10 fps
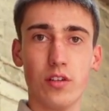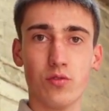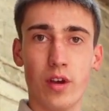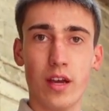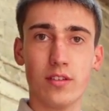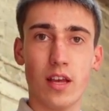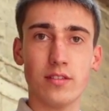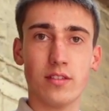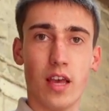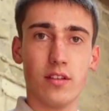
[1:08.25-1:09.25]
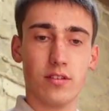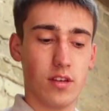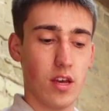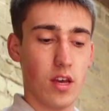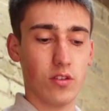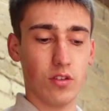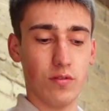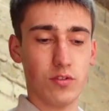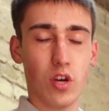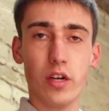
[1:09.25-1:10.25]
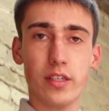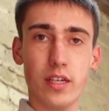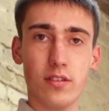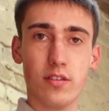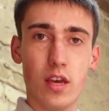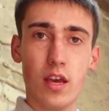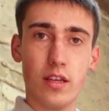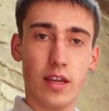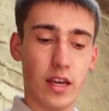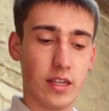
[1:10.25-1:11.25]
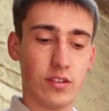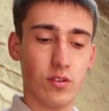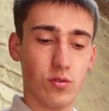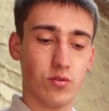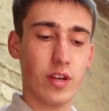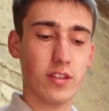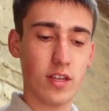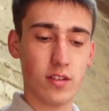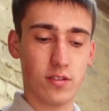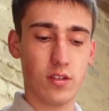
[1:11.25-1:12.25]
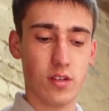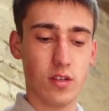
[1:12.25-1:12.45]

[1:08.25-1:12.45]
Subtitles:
dress, and set. So you've tied it, now you need to dress it